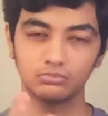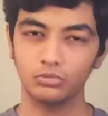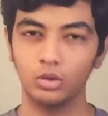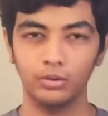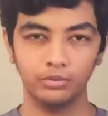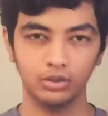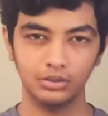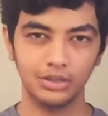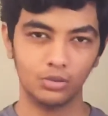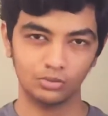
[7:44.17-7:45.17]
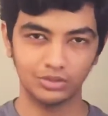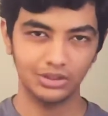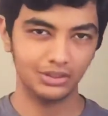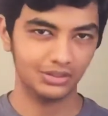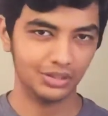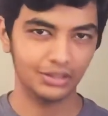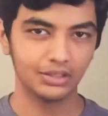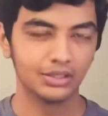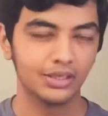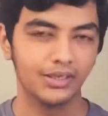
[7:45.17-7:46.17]
on the downgraded side.
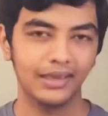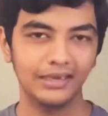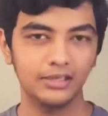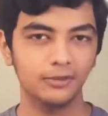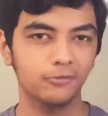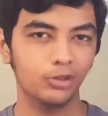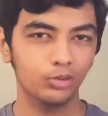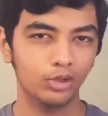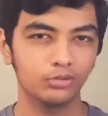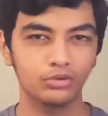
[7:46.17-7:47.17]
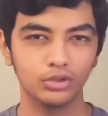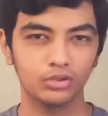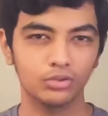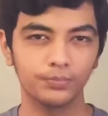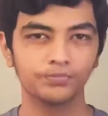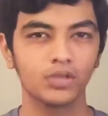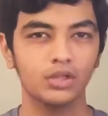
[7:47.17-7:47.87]
And if I do have to say so,